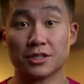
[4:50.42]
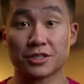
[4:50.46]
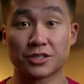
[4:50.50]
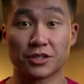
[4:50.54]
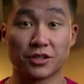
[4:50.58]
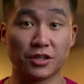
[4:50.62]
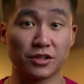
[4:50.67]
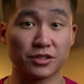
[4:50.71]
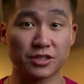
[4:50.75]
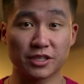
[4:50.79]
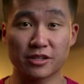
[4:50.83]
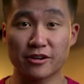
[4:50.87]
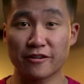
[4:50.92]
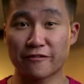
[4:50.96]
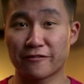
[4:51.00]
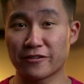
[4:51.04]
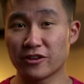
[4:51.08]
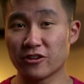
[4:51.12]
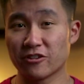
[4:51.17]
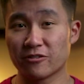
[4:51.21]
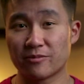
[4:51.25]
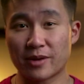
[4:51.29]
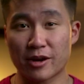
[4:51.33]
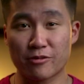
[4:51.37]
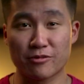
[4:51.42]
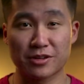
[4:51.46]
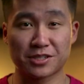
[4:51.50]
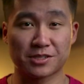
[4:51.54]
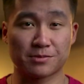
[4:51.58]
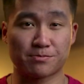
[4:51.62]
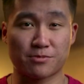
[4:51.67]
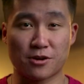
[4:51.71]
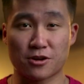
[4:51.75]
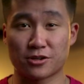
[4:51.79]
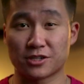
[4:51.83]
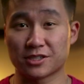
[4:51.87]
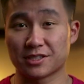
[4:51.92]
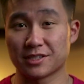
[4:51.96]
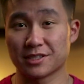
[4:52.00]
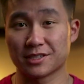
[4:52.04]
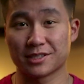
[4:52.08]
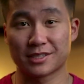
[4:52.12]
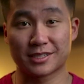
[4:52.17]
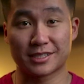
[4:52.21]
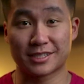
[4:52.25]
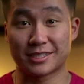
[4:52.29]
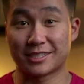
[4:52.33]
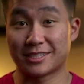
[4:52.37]
So those are a few of my recent
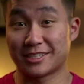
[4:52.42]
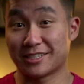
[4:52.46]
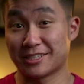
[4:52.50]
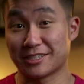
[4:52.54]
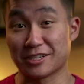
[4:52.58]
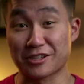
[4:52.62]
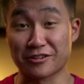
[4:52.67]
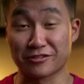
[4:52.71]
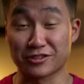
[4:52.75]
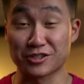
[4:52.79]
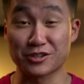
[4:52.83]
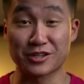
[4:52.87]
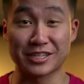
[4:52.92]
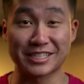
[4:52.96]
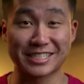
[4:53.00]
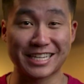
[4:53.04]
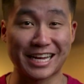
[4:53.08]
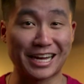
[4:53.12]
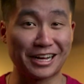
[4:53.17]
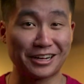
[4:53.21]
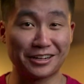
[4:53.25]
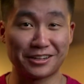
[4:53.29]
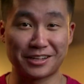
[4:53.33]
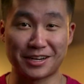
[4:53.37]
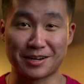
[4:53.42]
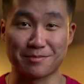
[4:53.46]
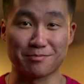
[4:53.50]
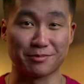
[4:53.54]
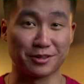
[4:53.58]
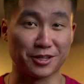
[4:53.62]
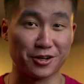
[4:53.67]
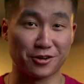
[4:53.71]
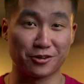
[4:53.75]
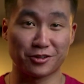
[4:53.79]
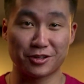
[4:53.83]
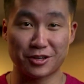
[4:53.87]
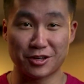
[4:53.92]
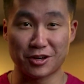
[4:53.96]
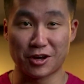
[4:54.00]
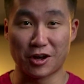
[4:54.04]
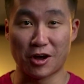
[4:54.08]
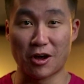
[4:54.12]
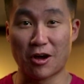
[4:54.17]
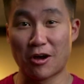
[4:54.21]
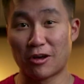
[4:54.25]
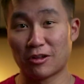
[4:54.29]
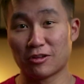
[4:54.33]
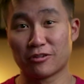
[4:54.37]
purchases. As you can tell, I'm literally
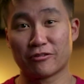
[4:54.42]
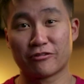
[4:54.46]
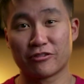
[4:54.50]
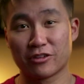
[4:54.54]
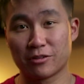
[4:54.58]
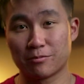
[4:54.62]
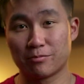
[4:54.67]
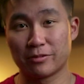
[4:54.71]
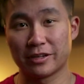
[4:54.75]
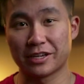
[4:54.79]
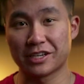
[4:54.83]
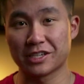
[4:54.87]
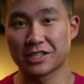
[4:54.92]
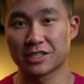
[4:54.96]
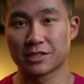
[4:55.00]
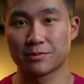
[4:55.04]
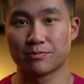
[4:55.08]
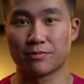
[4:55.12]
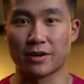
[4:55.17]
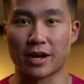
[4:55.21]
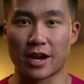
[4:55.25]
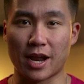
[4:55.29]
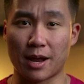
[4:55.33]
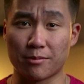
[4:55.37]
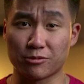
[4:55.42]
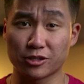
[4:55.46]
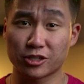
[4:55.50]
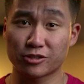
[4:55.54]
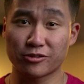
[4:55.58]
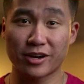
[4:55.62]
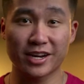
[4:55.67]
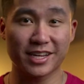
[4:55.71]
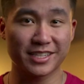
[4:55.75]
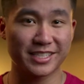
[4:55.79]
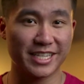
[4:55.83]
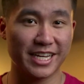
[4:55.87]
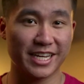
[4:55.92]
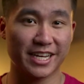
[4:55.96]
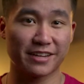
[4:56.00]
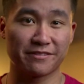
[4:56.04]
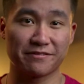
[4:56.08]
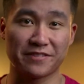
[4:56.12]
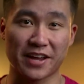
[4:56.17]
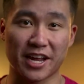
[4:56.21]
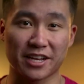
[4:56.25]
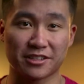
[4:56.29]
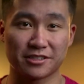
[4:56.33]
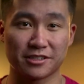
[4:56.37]
all over the place, but I'm just trying to take
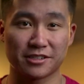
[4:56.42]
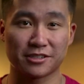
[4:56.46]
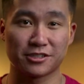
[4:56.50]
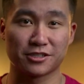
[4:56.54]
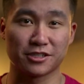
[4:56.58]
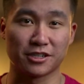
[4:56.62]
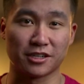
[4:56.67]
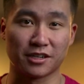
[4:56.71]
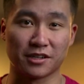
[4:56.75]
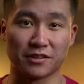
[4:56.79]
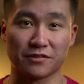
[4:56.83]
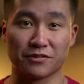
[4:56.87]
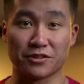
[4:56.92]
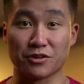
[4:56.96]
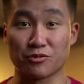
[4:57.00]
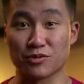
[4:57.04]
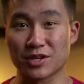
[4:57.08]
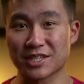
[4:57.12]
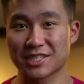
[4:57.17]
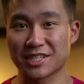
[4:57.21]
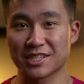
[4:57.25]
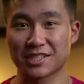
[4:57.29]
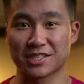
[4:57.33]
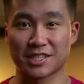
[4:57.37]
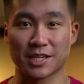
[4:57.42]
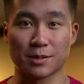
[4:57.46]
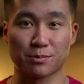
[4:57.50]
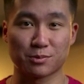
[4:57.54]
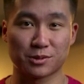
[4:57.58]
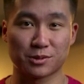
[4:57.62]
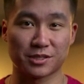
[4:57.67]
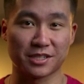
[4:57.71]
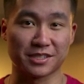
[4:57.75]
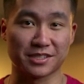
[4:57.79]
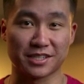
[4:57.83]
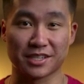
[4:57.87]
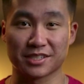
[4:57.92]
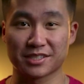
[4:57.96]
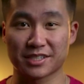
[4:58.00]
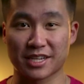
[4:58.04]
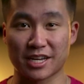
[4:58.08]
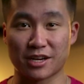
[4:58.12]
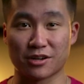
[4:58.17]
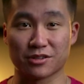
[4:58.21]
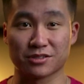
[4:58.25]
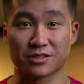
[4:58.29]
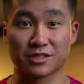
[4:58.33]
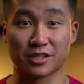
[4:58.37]
advantage of the recent dips and
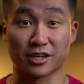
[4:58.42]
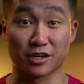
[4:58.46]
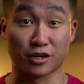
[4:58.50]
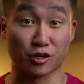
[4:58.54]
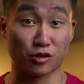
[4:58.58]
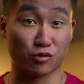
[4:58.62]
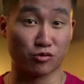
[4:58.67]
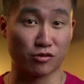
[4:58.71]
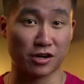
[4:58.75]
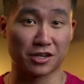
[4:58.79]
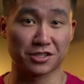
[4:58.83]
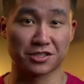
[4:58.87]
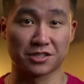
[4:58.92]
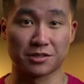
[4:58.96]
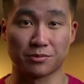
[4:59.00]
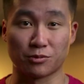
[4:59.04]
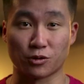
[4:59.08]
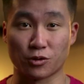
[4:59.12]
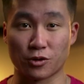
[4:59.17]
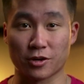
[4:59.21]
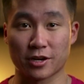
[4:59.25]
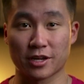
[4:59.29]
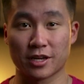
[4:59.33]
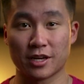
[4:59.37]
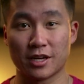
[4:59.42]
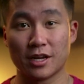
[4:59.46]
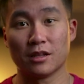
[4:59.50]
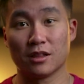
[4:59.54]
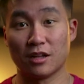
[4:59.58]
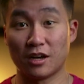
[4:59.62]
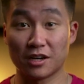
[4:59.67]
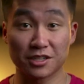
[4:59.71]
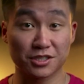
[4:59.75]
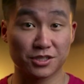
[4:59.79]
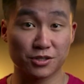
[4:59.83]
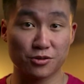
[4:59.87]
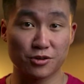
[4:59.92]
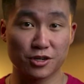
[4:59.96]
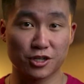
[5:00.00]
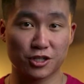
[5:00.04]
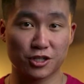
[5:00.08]
discounts across the board. Long story